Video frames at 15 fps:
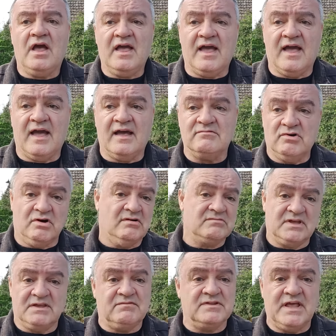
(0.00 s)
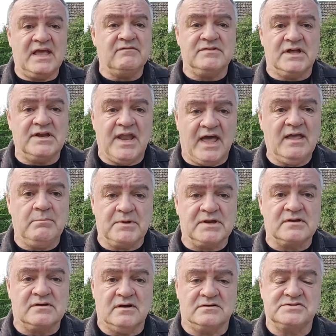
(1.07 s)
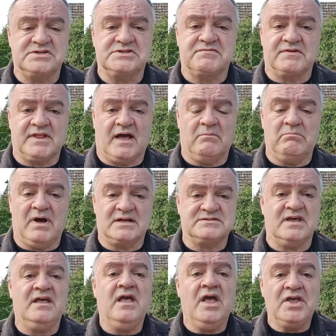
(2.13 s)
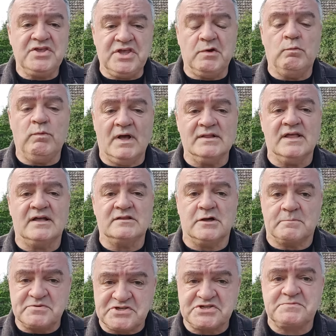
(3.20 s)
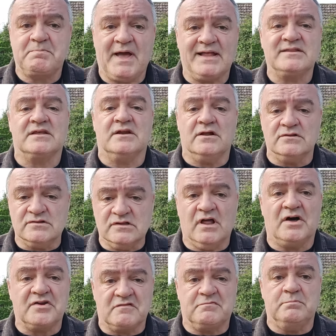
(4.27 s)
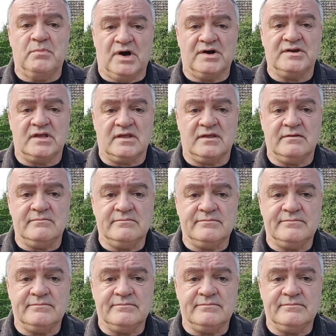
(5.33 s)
or even the neighbouring countries for that matter, you will end up spending a lot of money.